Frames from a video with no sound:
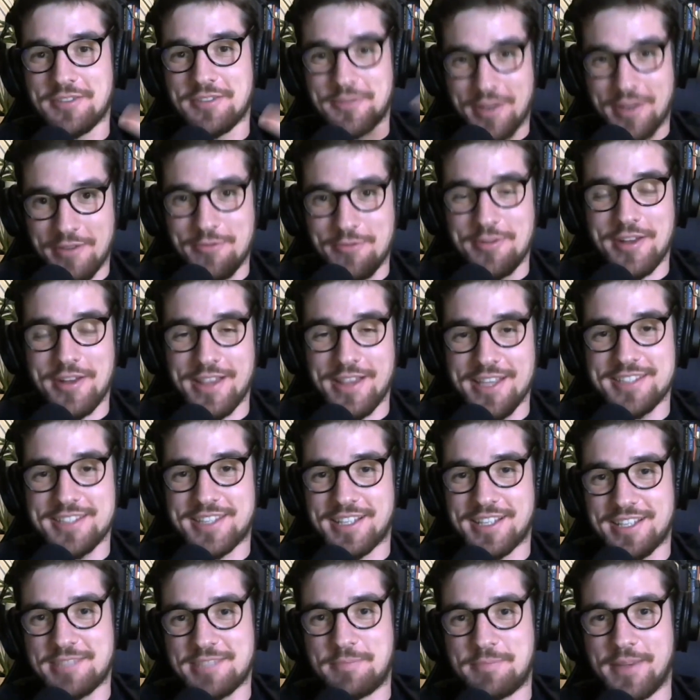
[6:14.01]

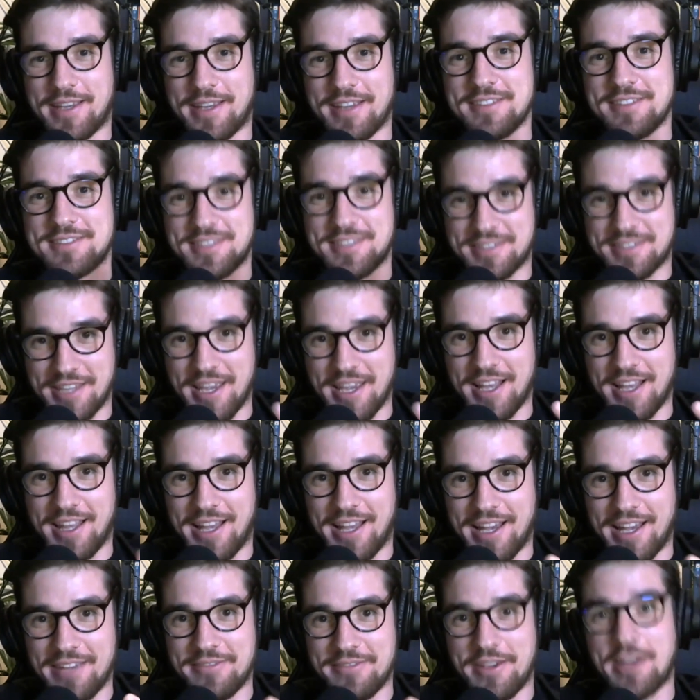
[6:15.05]
realistically speaking, stay
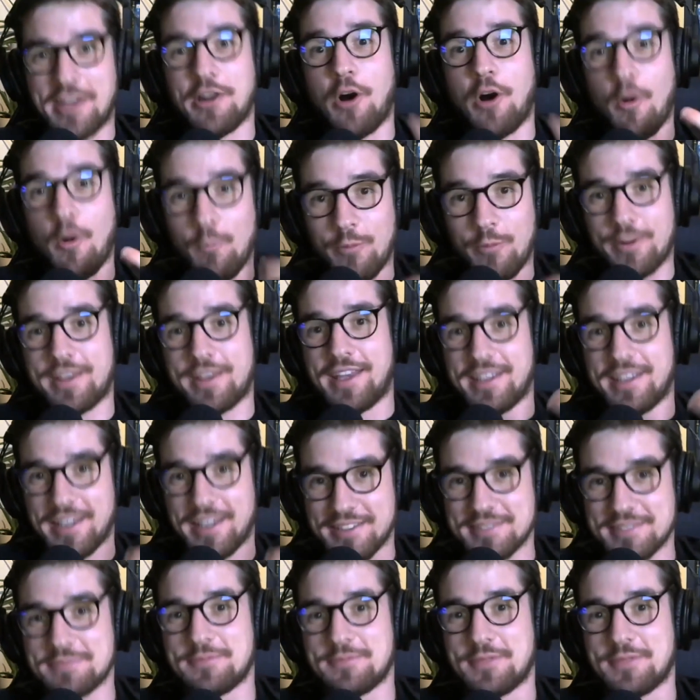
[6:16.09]
alive and hopefully
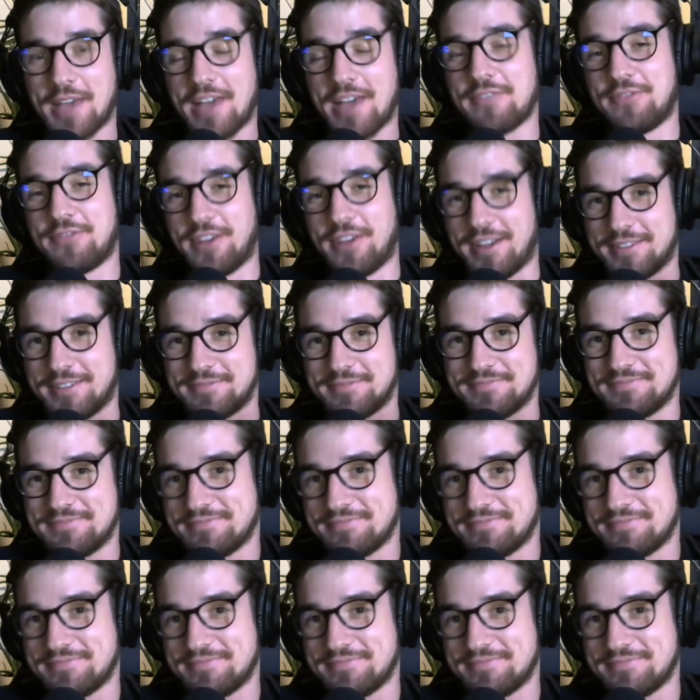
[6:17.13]
have fun.